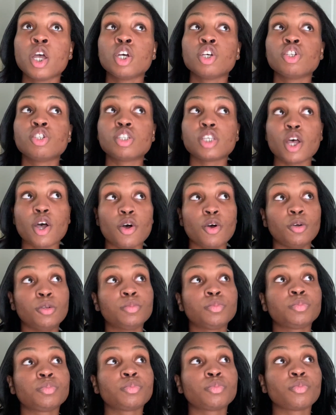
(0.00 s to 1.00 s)
So
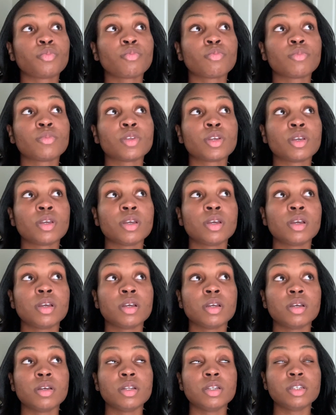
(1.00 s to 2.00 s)

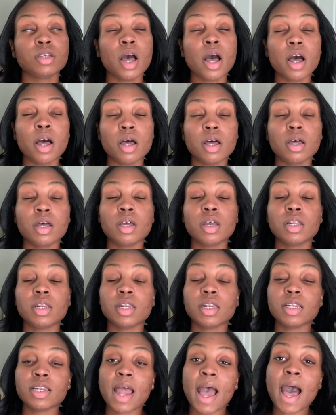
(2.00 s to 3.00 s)
uh,
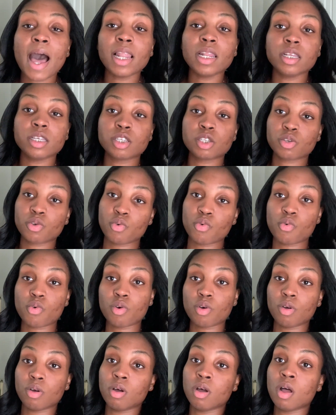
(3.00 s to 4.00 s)
Nala's
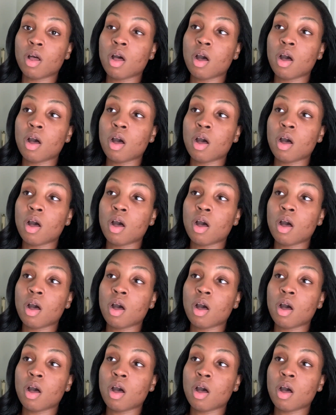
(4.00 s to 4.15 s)
school